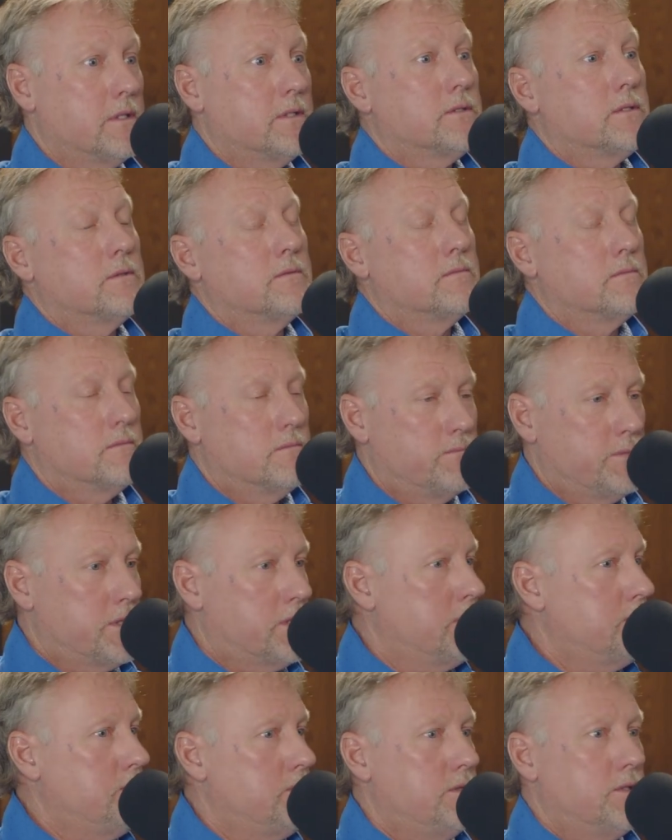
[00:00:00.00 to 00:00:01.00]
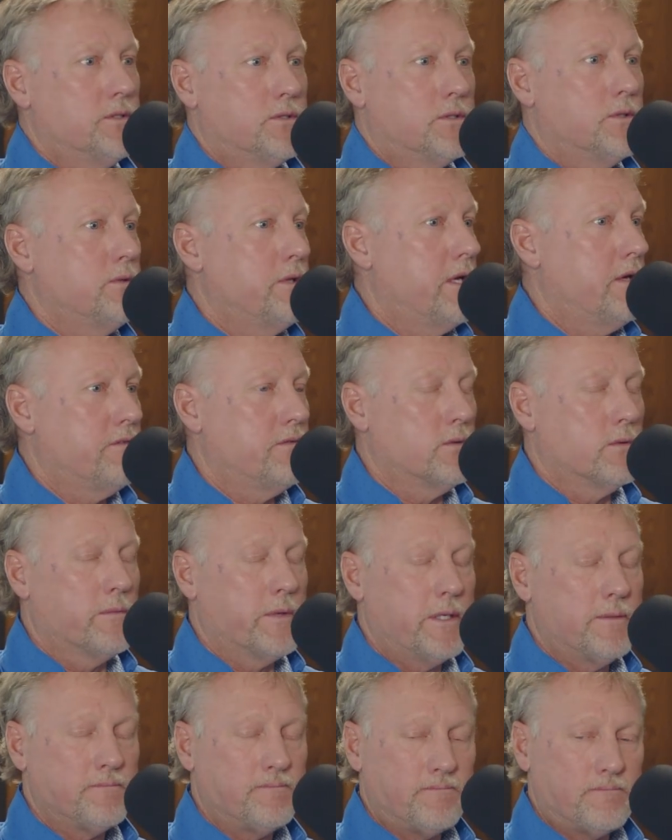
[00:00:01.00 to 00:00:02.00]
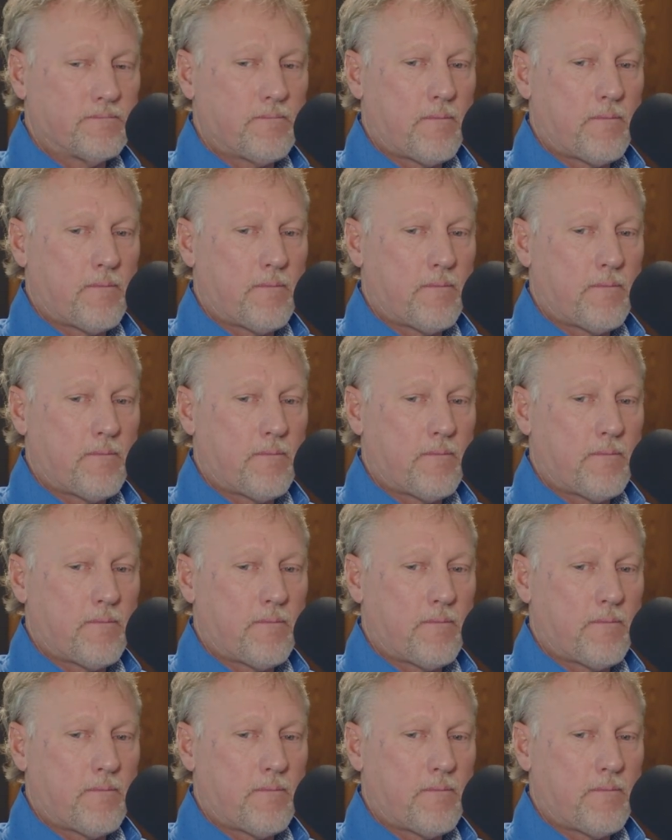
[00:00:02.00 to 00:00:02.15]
I said, but could you just do that for me?